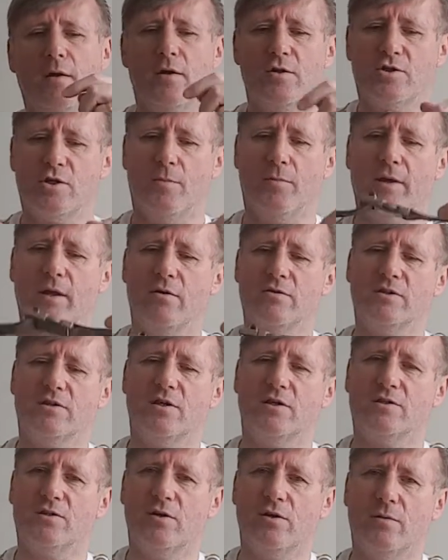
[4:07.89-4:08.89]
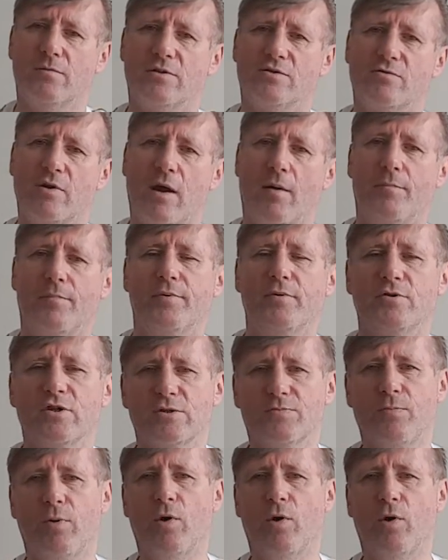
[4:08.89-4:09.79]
So by using the sternum strap, you just